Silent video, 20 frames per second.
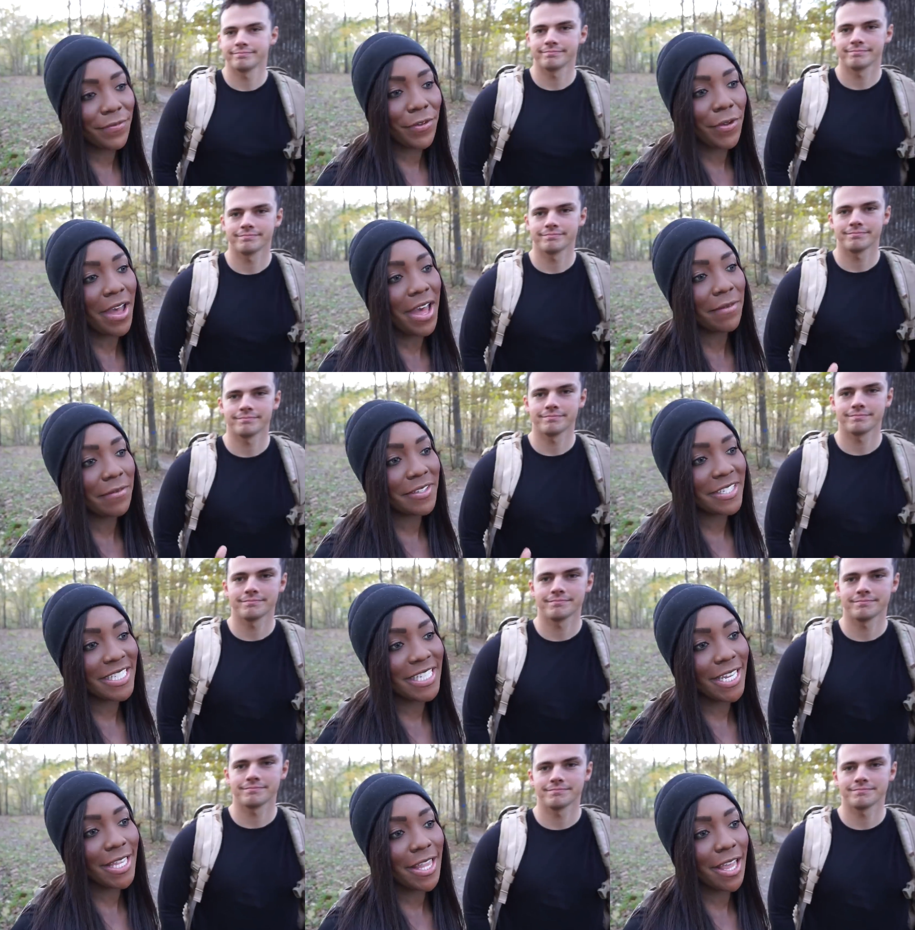Speaker 1: if you haven't
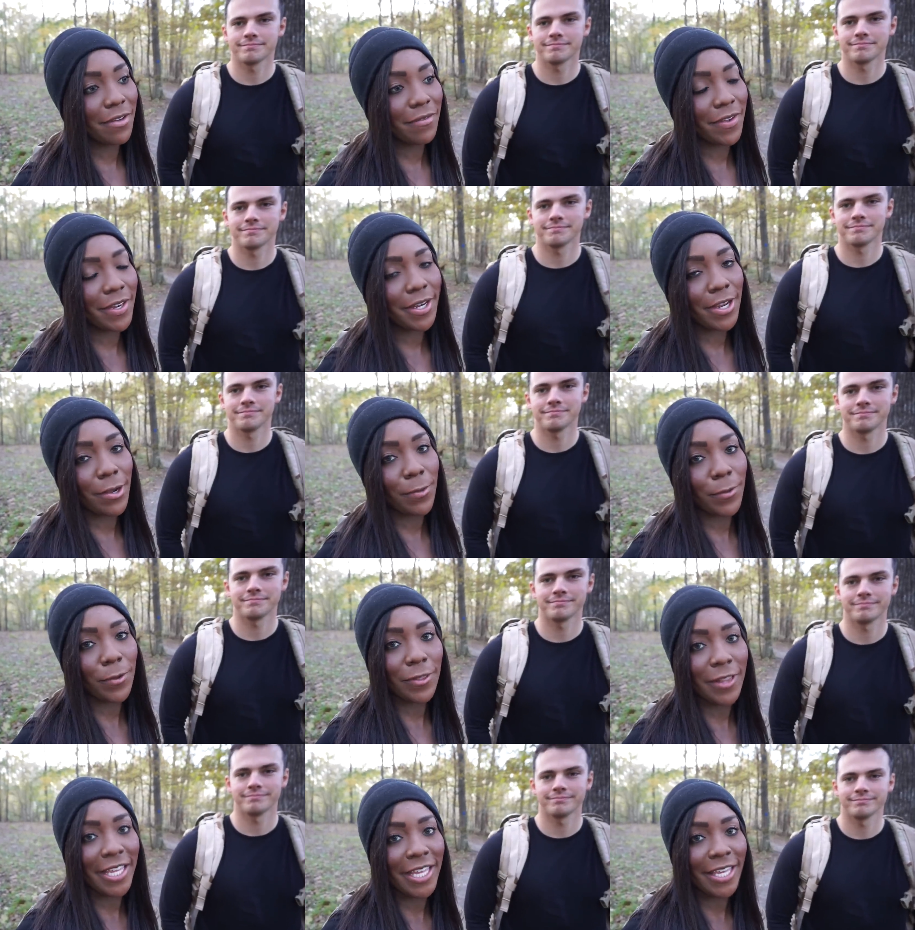seen that video,
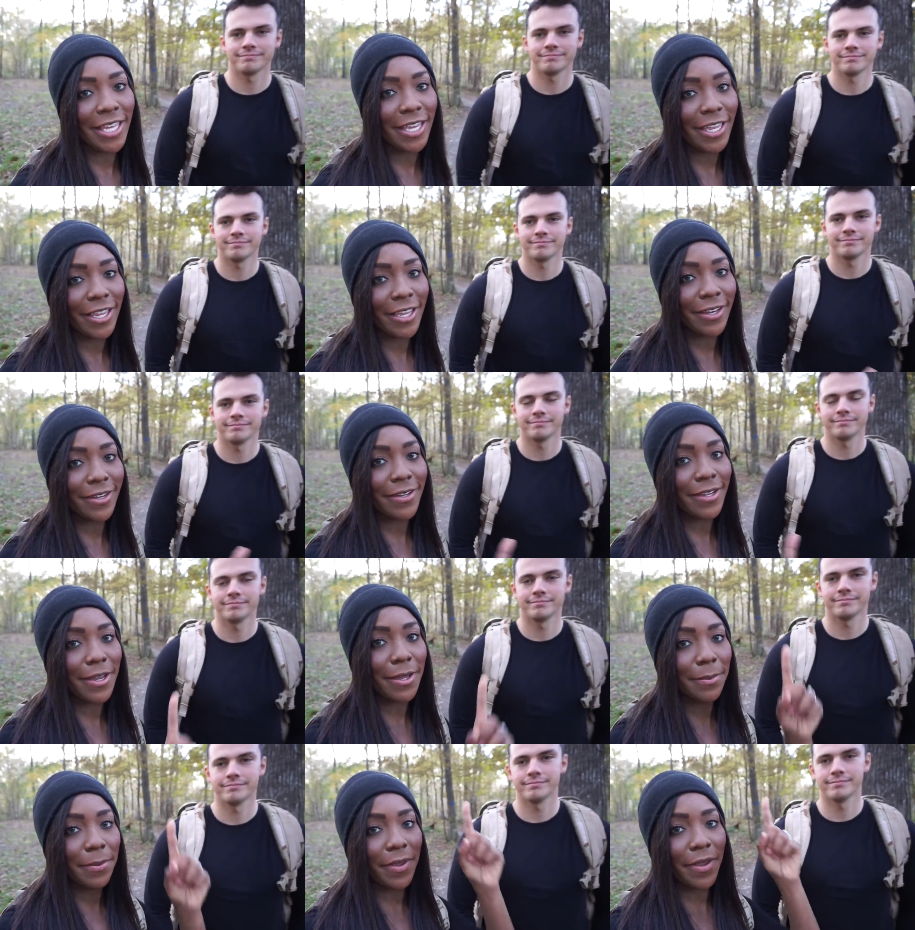we'll link it
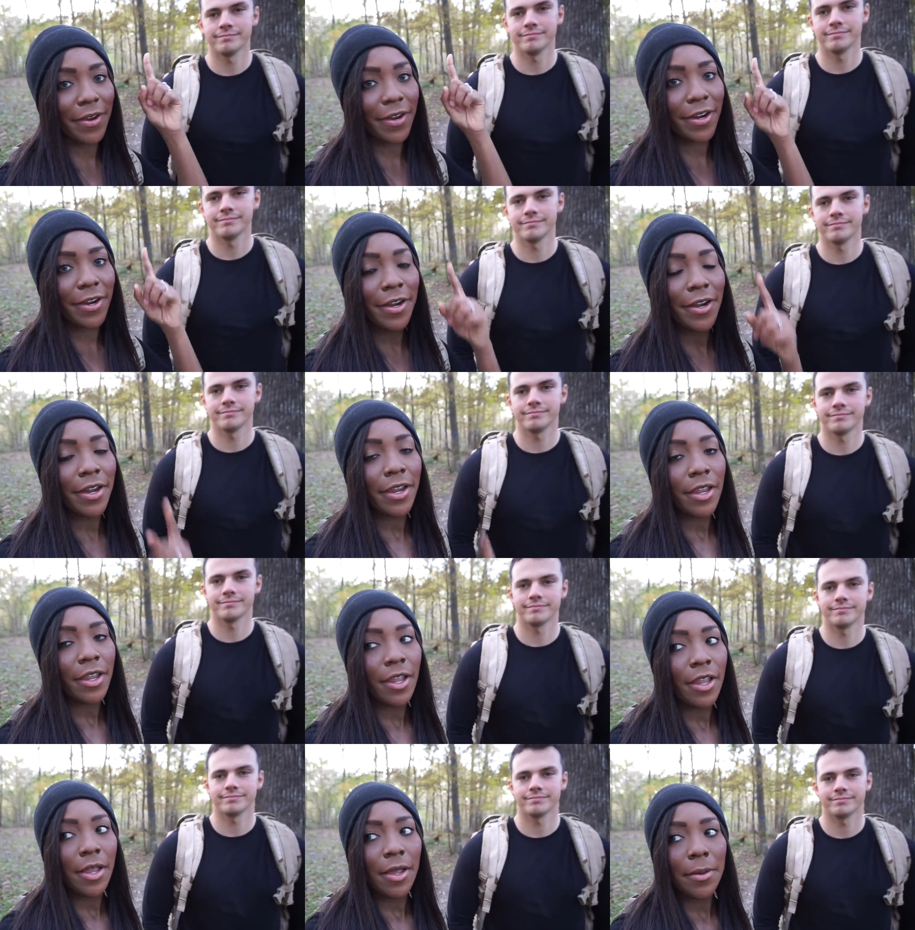up here.
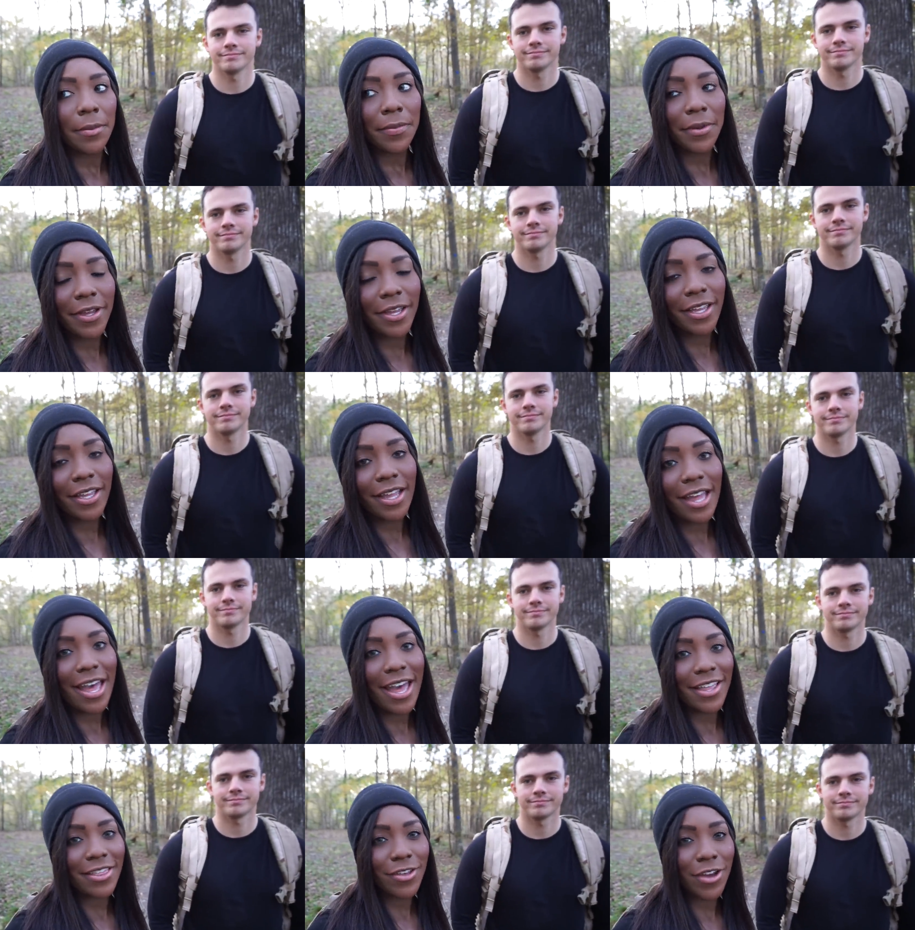But
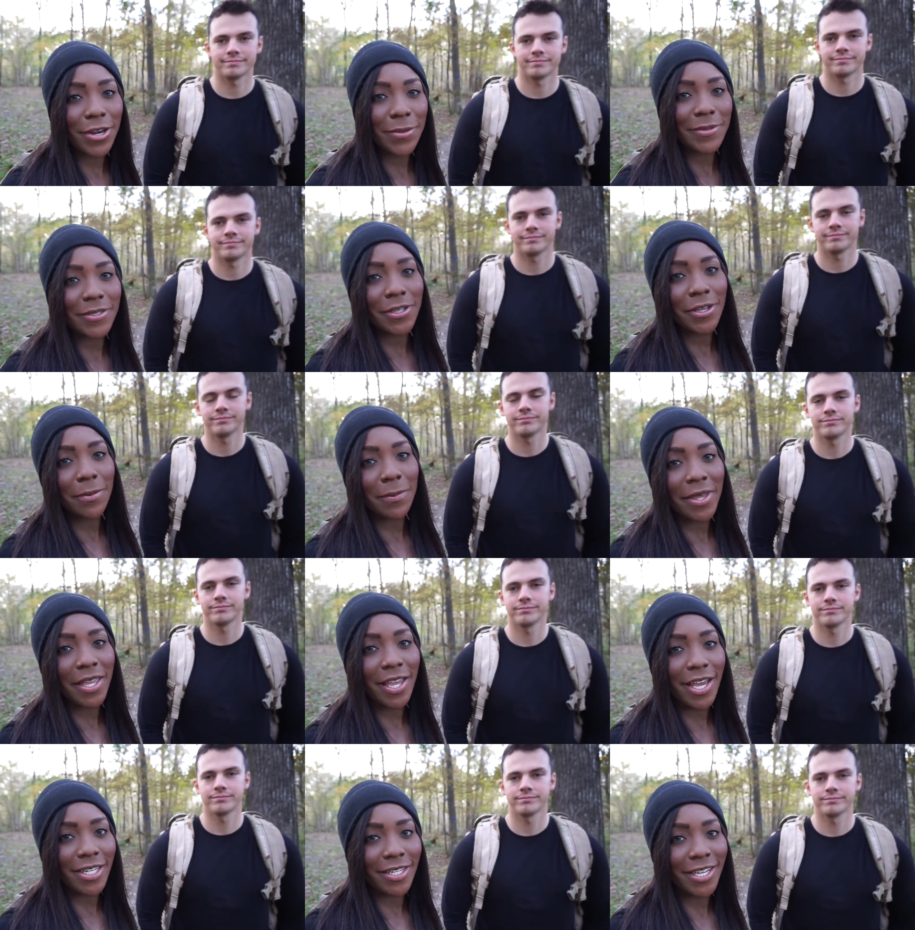I thought it was going to be
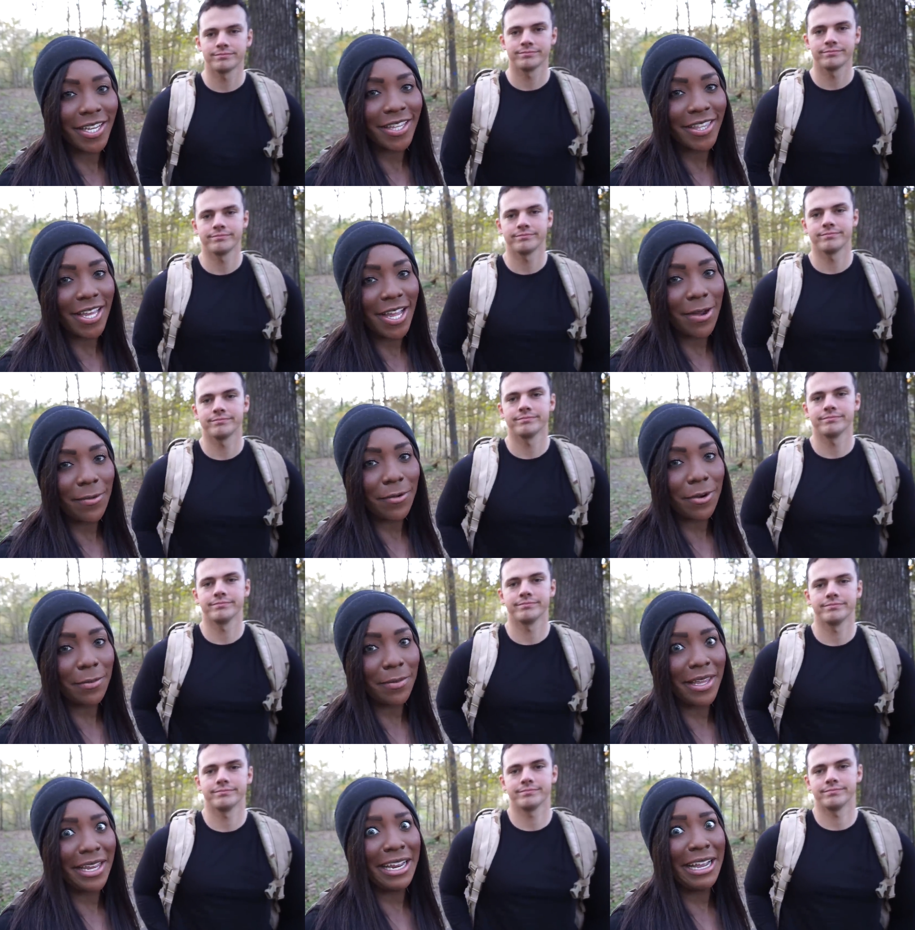kind of like that where
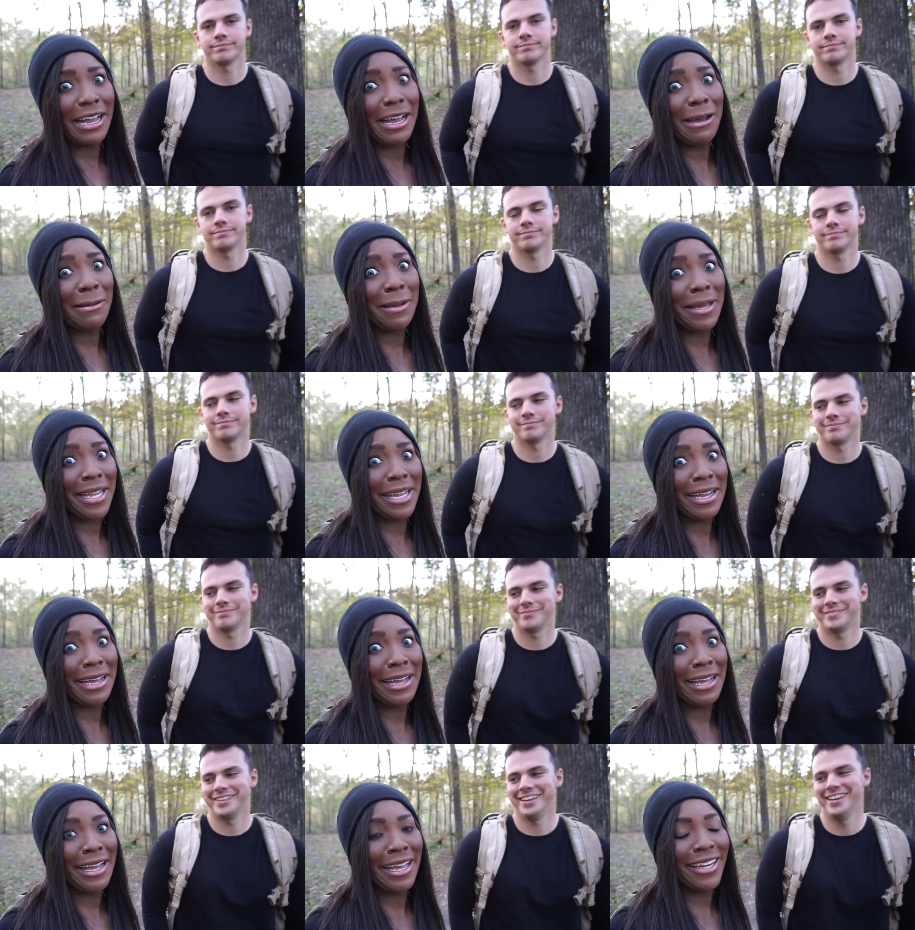I'm like, oh my
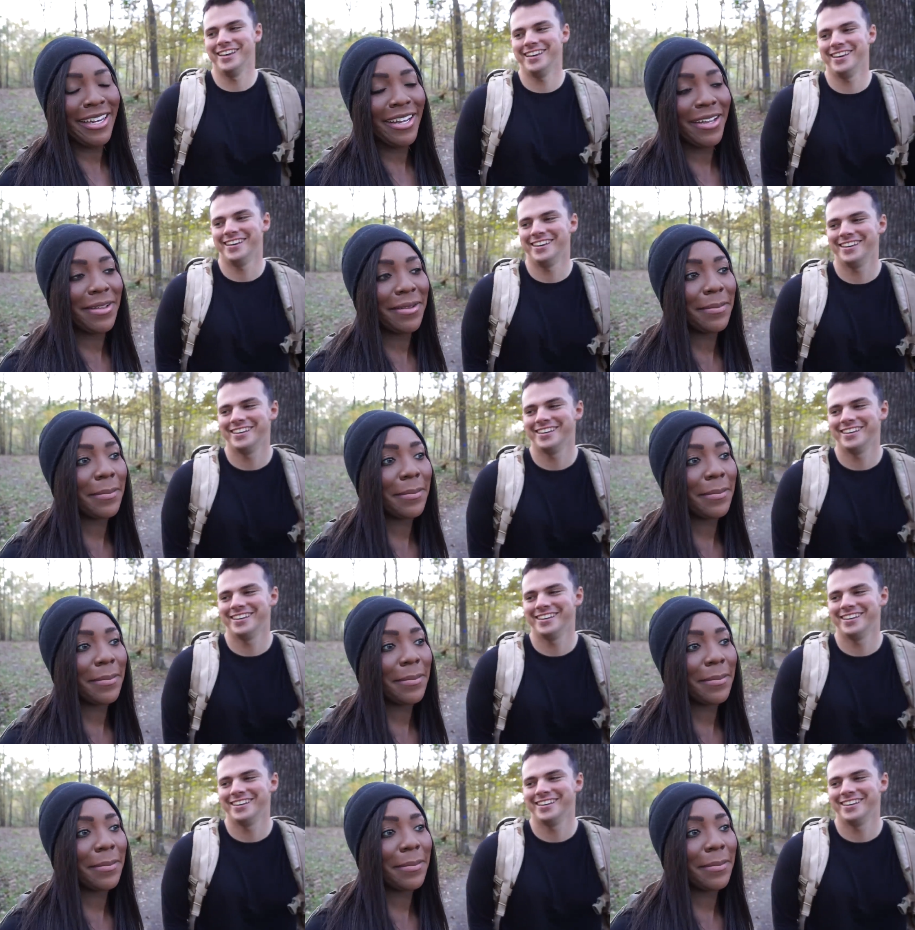God.